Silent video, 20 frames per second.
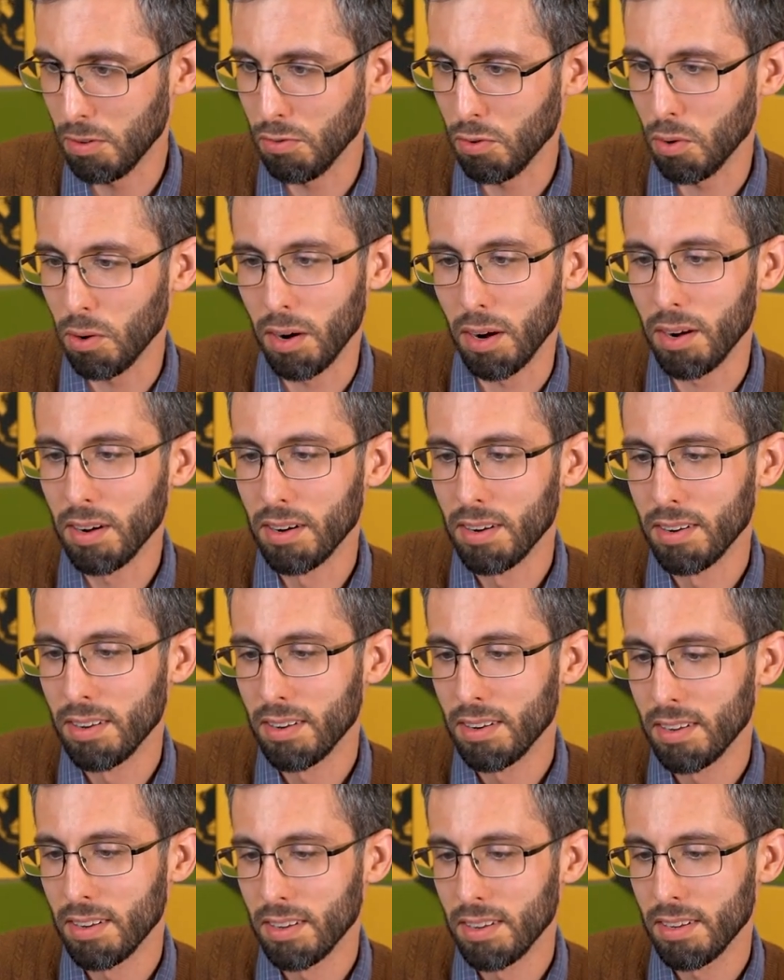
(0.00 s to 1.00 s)
before.
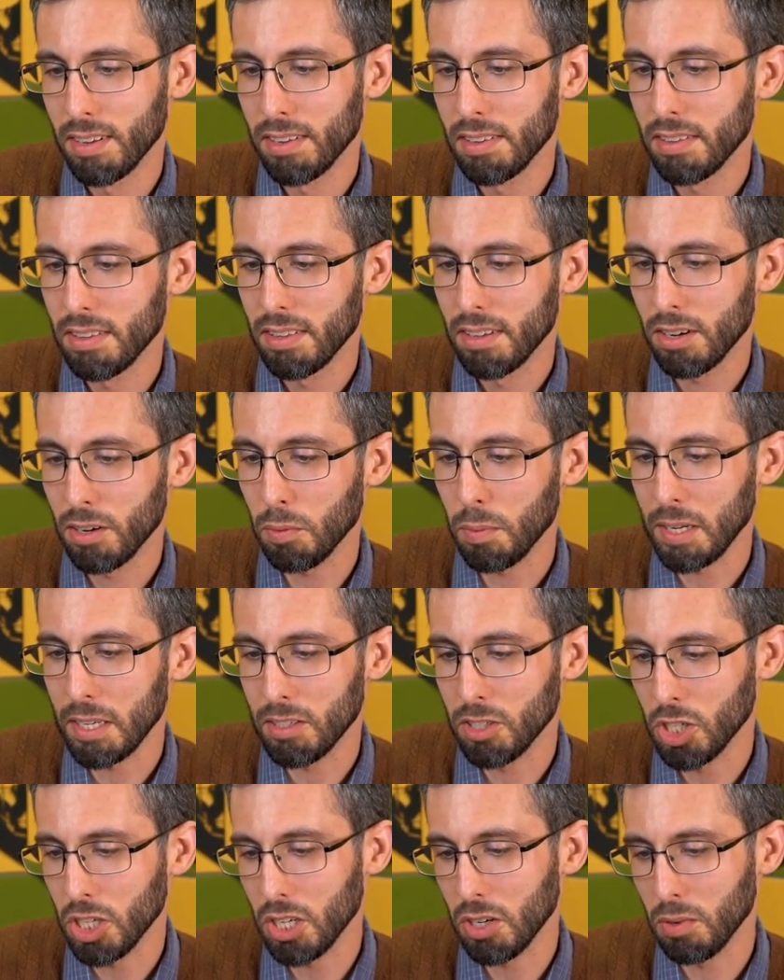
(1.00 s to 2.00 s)
Or,
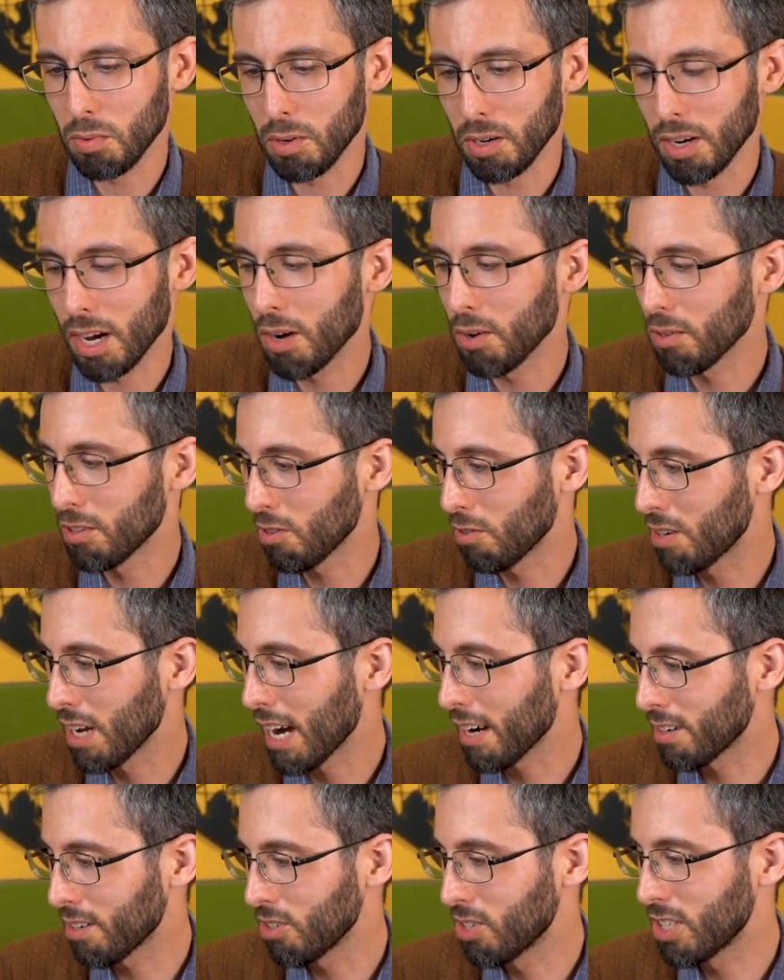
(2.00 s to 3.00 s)
well, Geo. Oh, so
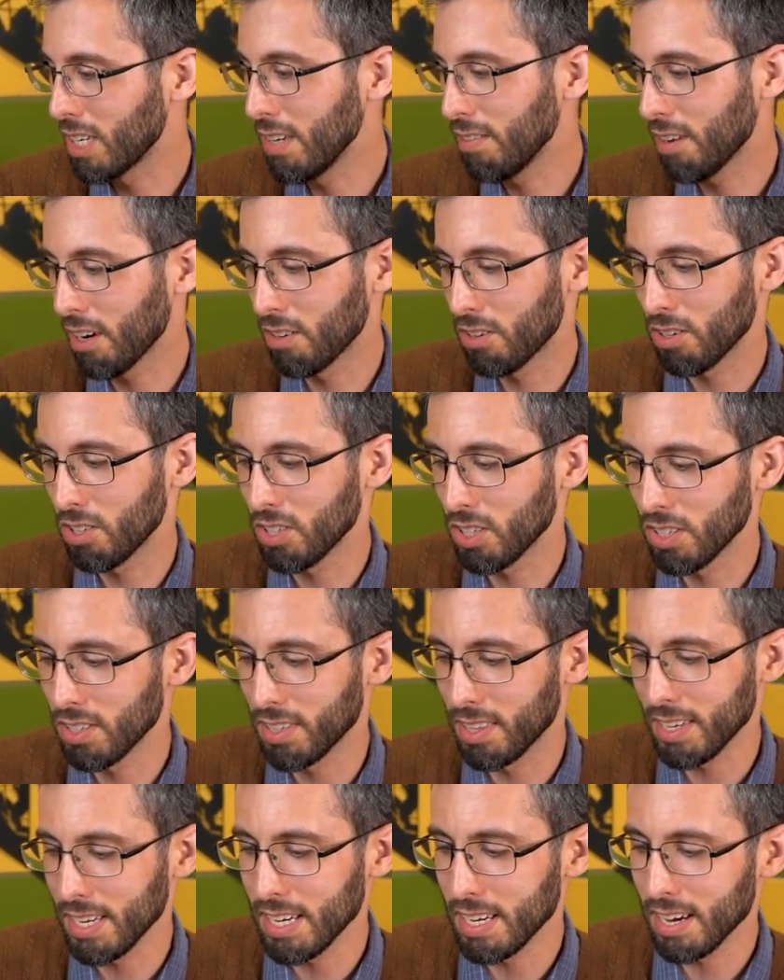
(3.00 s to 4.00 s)
Dr. Steve Hunter's
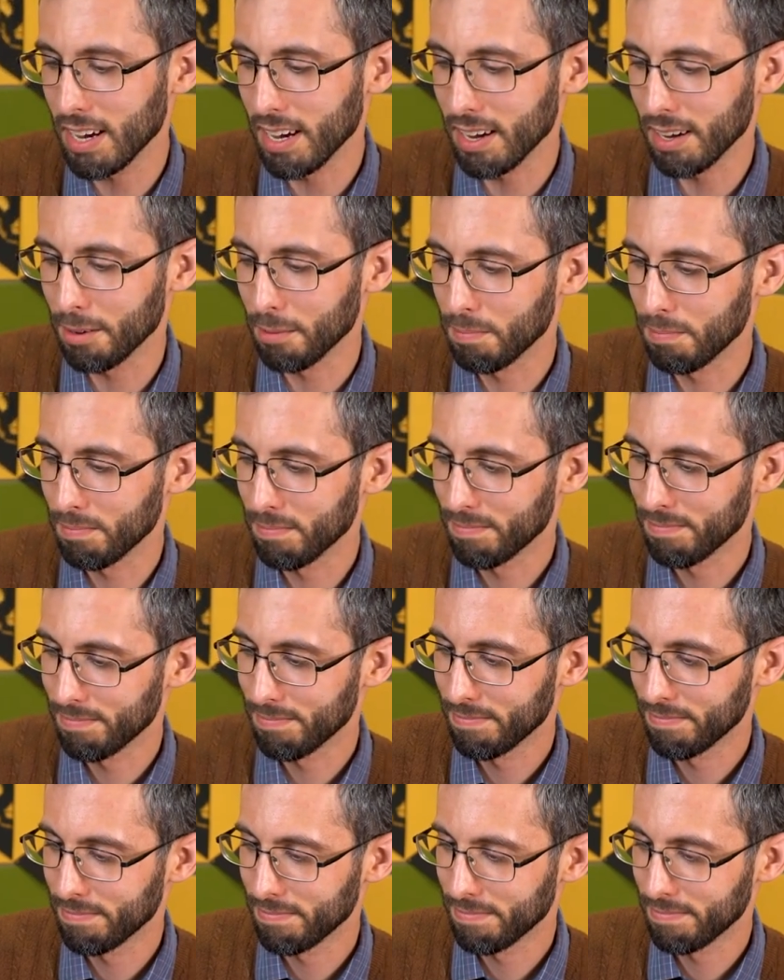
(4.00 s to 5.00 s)
is the, uh,
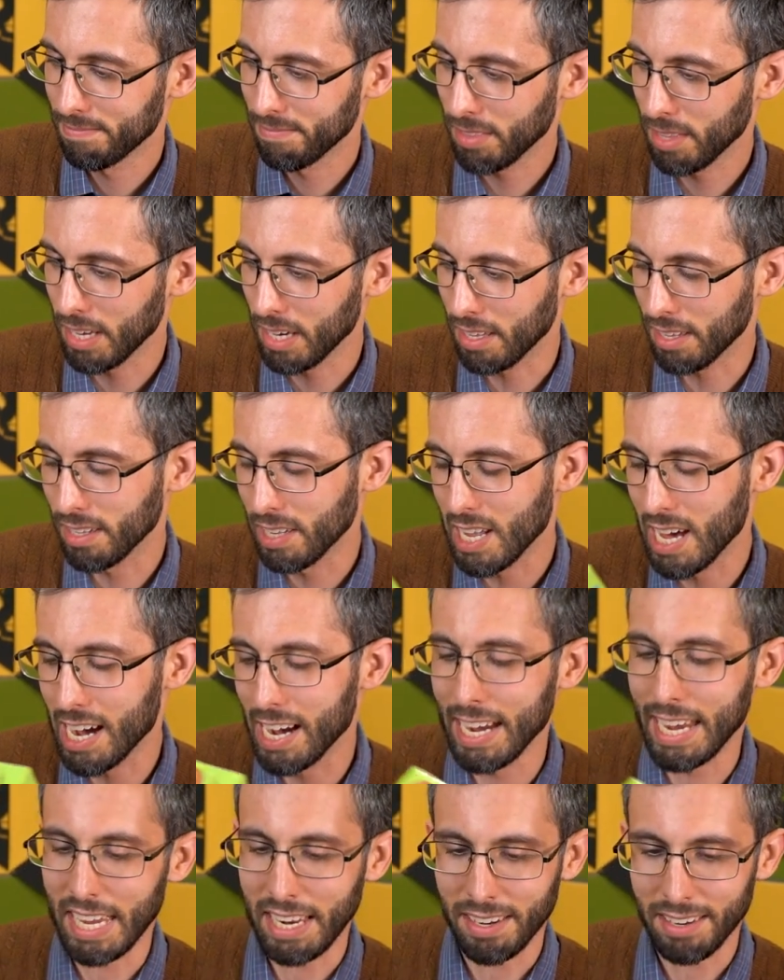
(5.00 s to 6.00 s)
like,
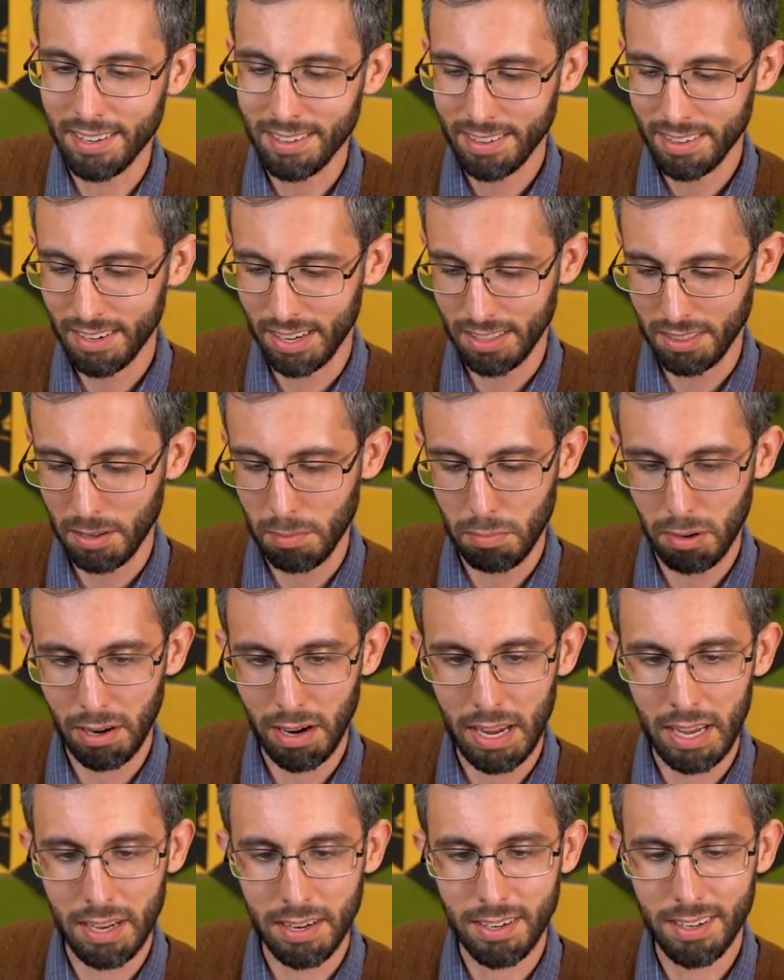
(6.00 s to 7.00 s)
line, not the
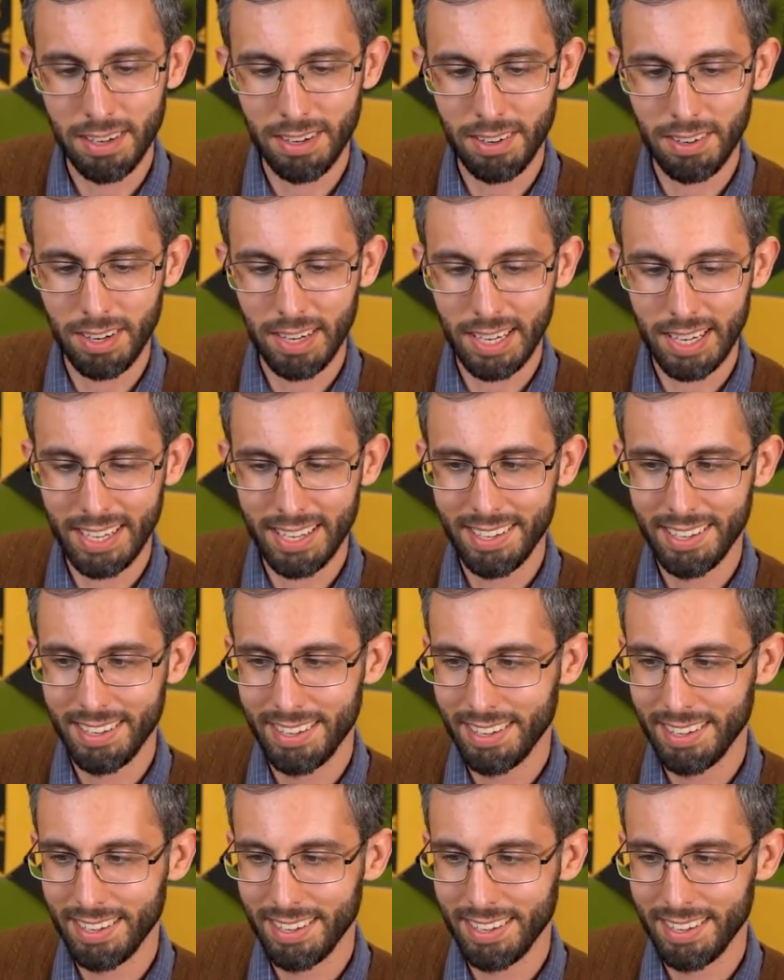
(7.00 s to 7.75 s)
brand. Okay.